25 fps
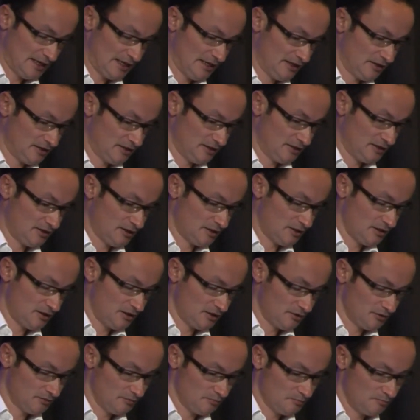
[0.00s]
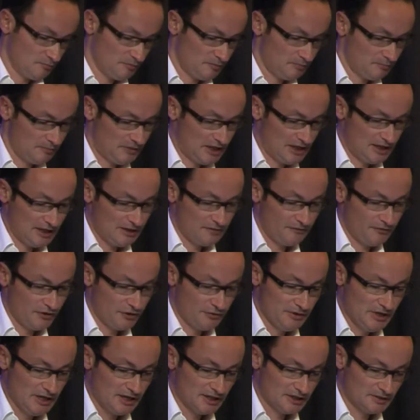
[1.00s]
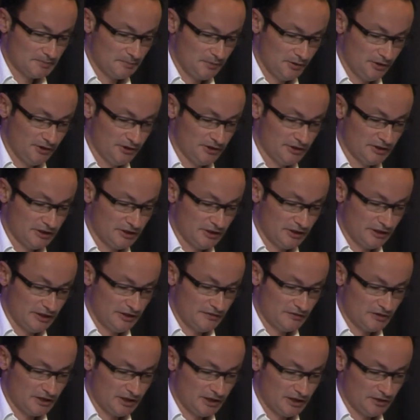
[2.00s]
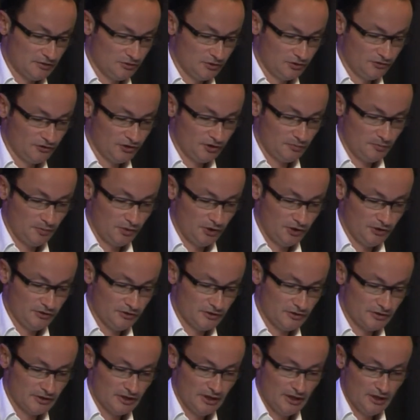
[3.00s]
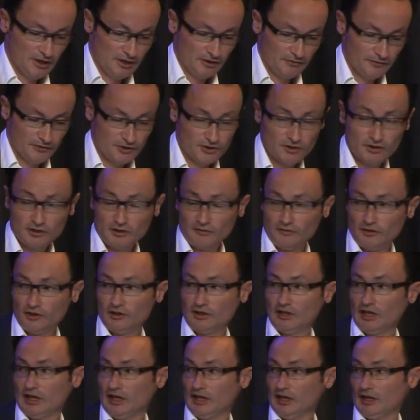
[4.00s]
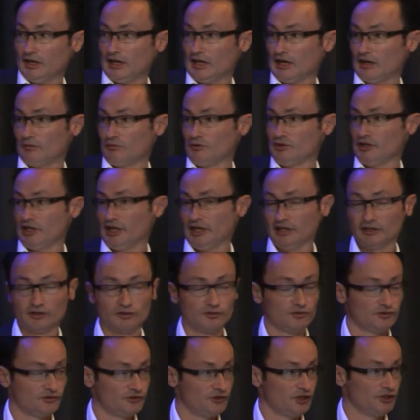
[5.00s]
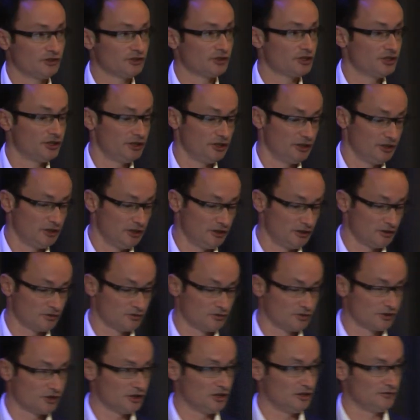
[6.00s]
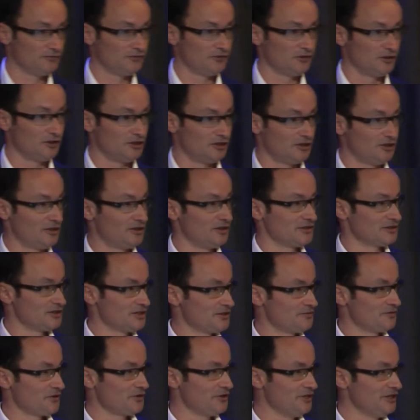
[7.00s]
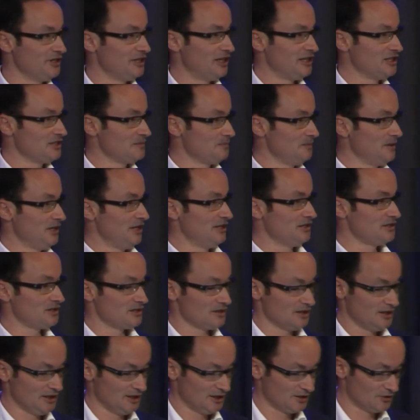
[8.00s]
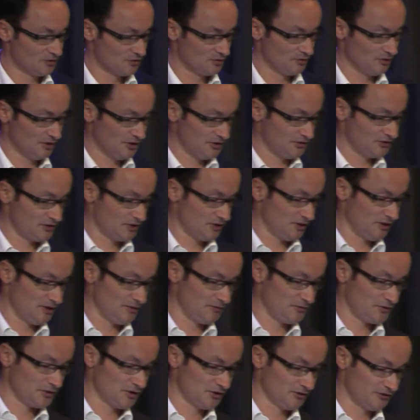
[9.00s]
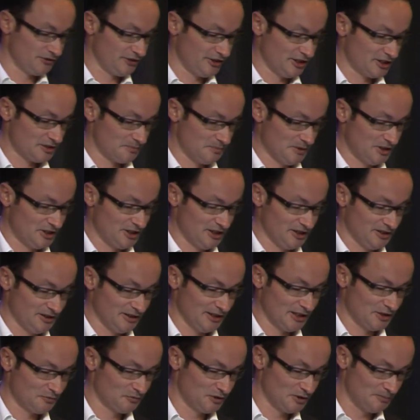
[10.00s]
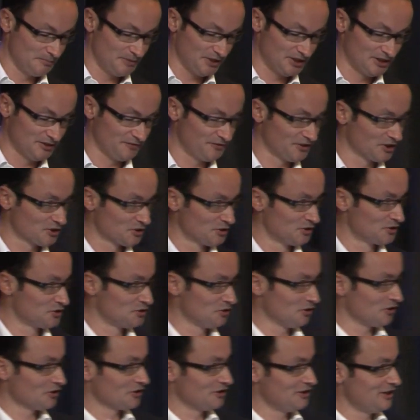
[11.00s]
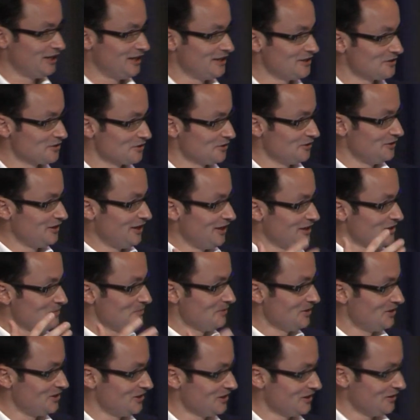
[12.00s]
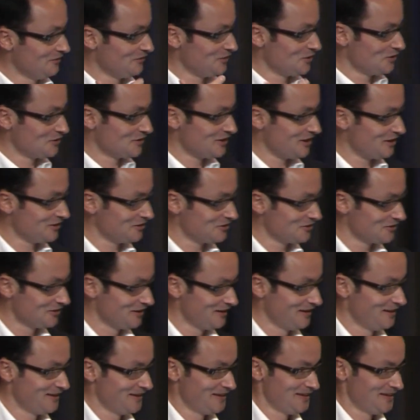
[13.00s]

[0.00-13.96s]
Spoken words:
My very last point, if there are no other points, first of all, I would like to thank Google for this very nice place to host FranceAX meeting. It will be difficult to organize a nice meeting after that,